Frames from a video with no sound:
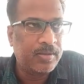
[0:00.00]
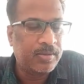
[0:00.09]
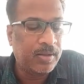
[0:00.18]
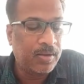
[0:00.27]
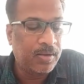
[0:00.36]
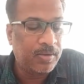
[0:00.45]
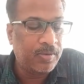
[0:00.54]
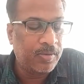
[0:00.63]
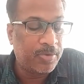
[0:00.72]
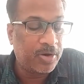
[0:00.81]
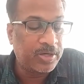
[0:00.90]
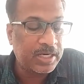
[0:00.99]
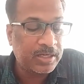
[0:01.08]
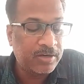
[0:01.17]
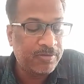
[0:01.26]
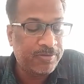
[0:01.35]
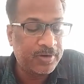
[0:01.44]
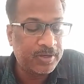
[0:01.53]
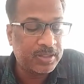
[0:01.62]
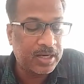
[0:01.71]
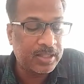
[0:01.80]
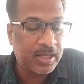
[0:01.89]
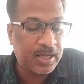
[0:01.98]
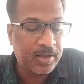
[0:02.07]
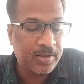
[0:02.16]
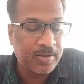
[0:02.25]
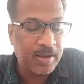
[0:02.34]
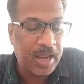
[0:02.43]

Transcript: so protective foods are the